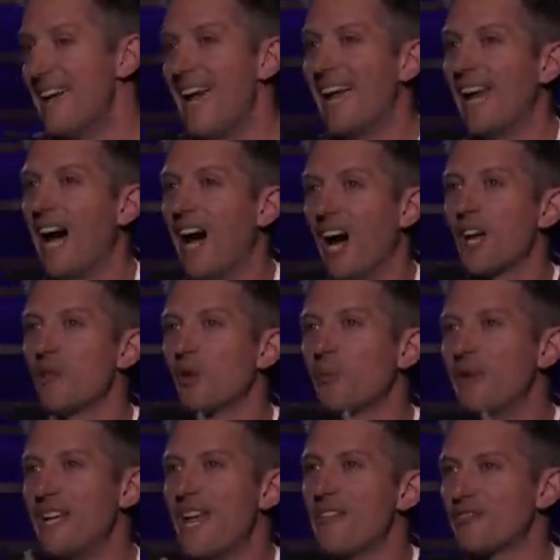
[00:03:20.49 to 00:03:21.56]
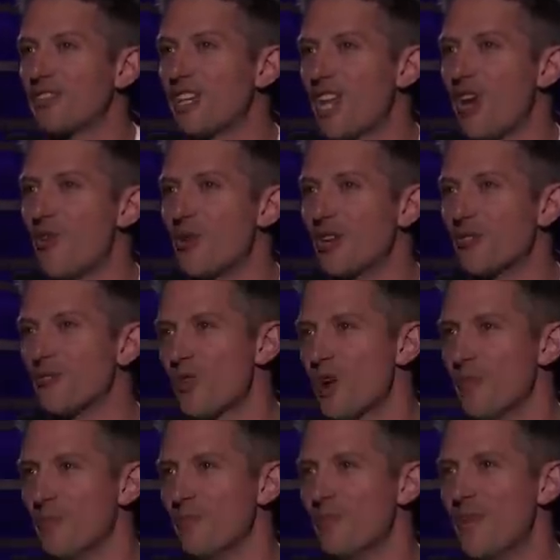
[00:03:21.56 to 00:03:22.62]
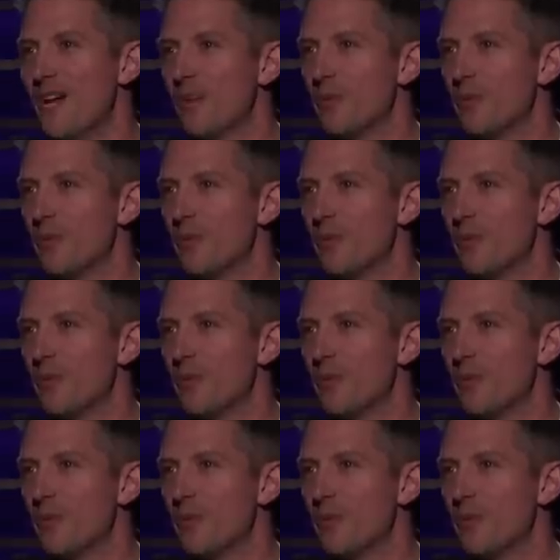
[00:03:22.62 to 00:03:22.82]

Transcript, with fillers: And I will be left alone in a room